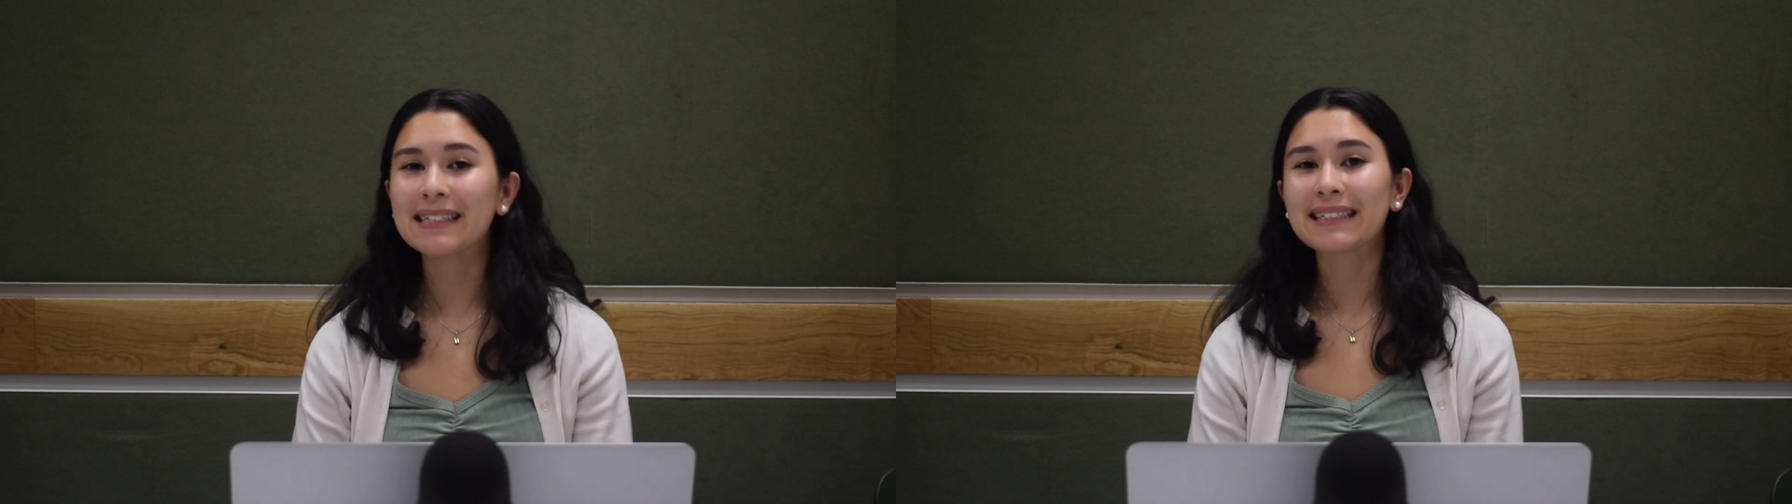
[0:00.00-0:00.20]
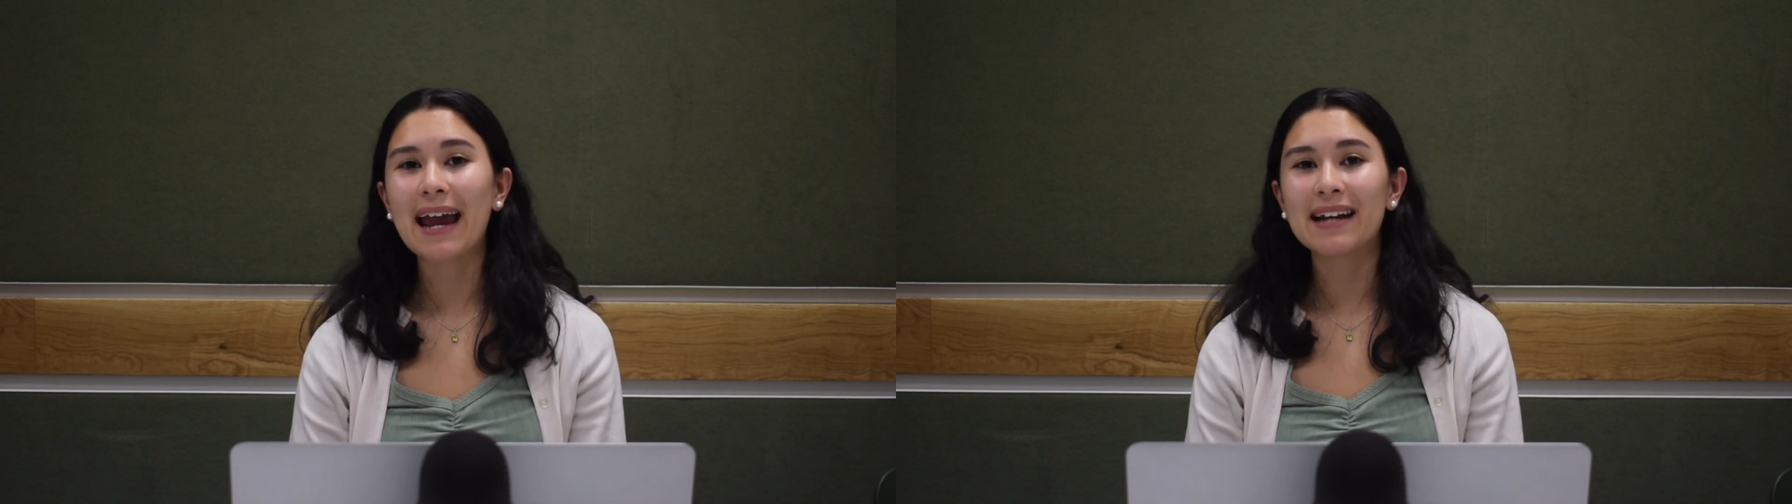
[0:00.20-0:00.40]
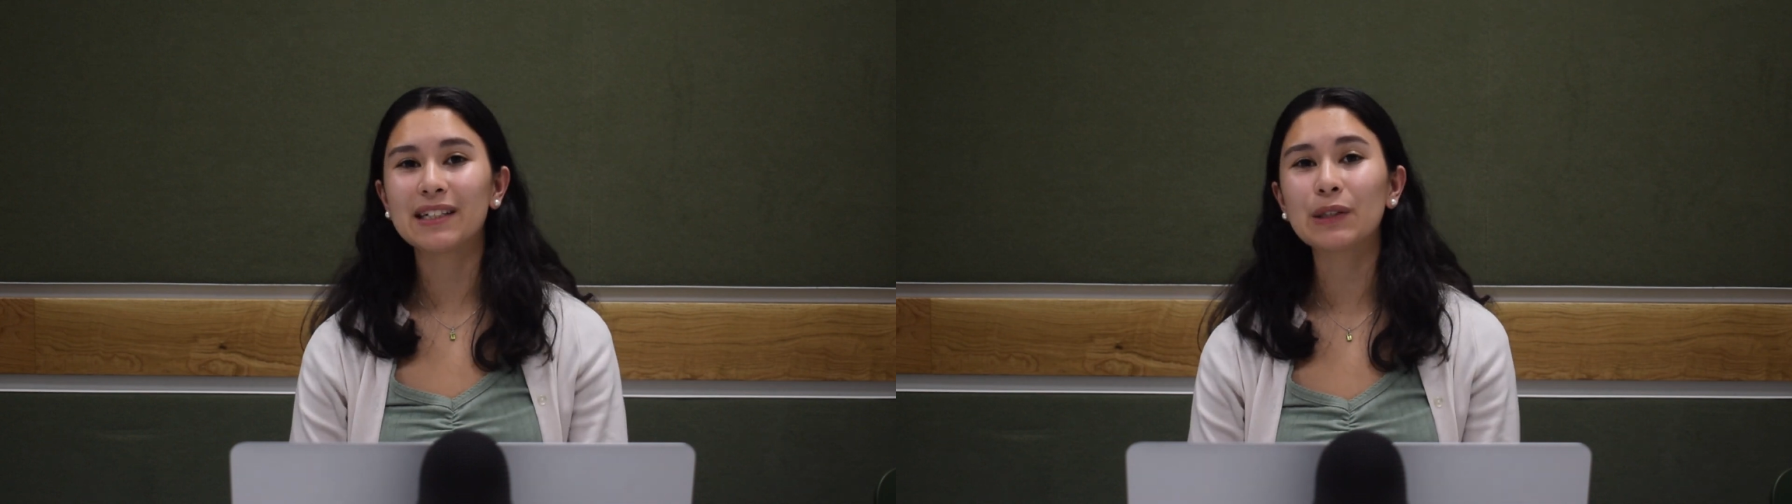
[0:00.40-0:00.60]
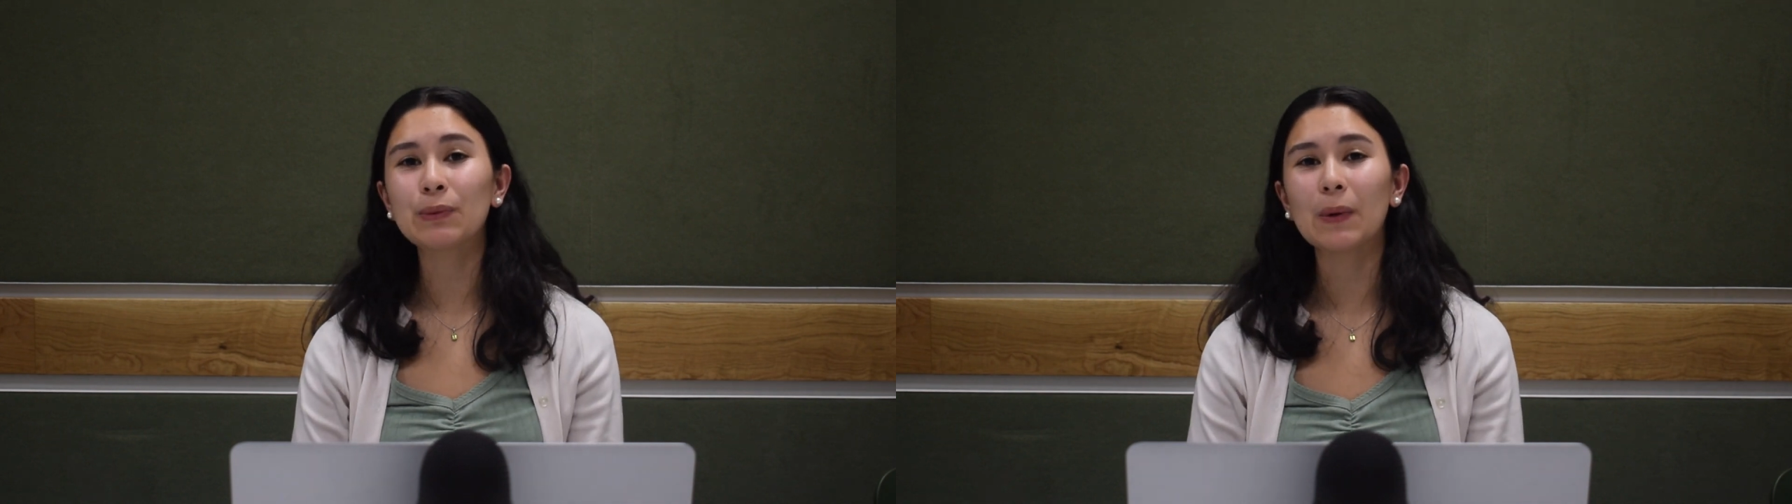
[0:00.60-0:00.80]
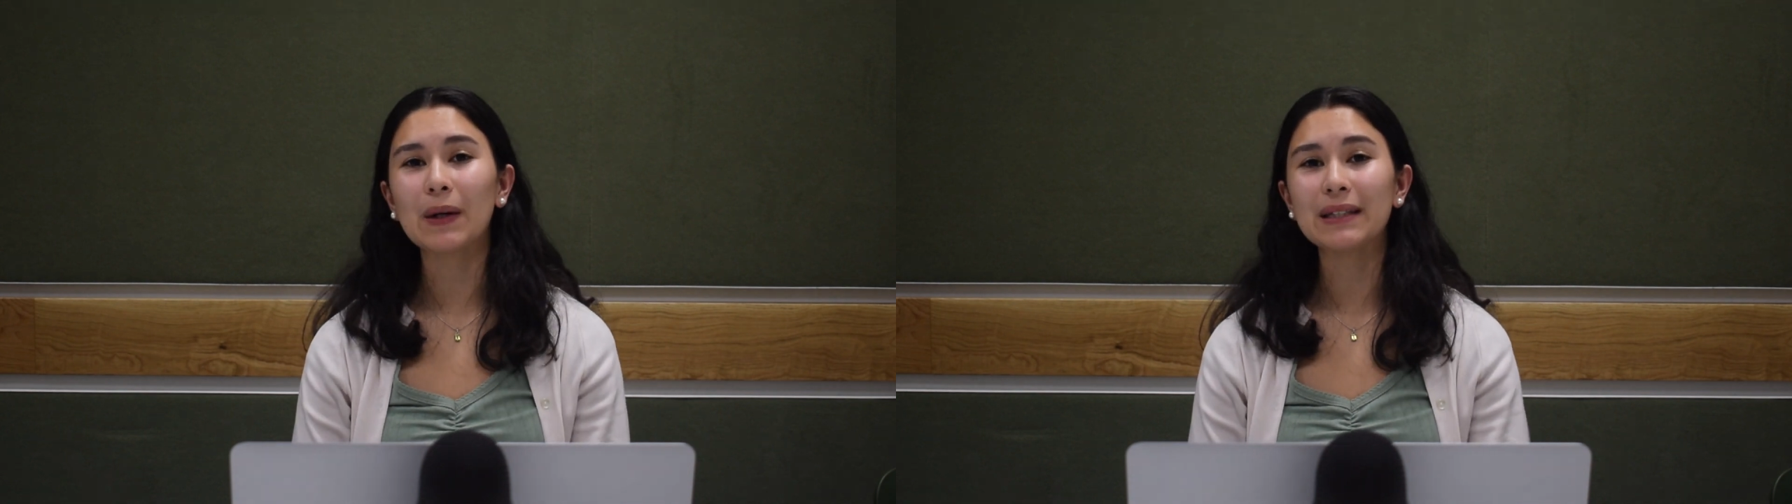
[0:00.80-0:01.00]
is catered
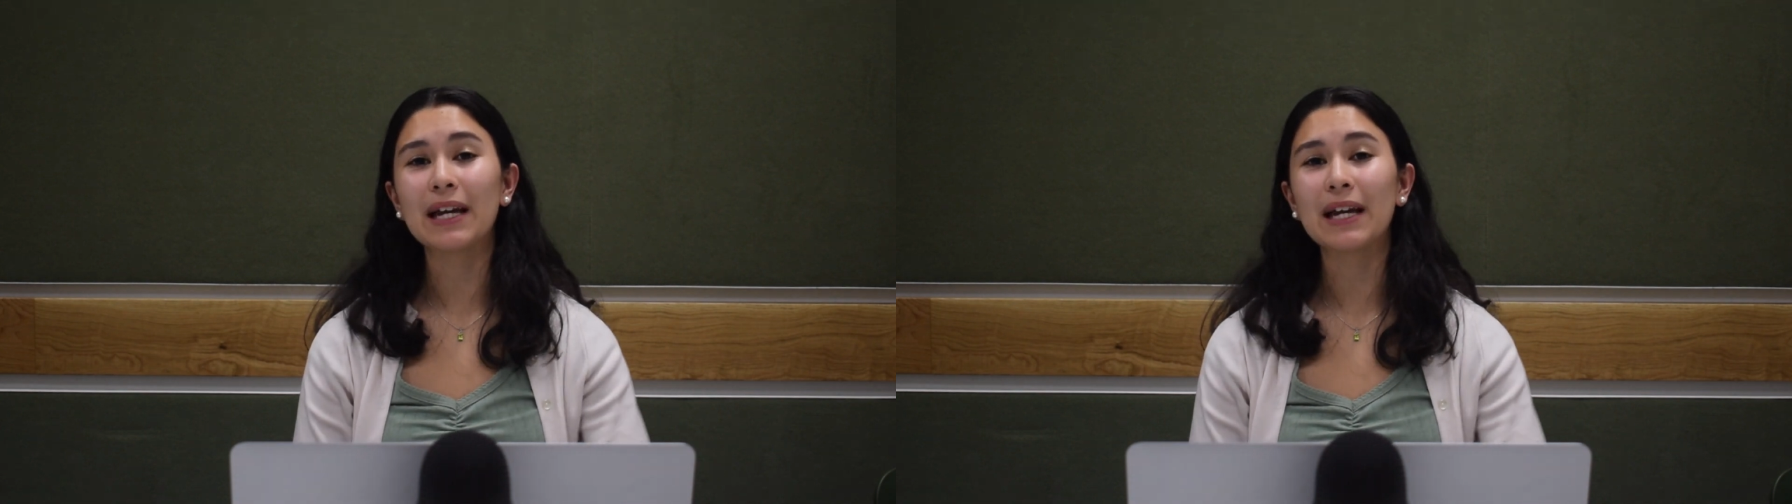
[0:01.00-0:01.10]
towards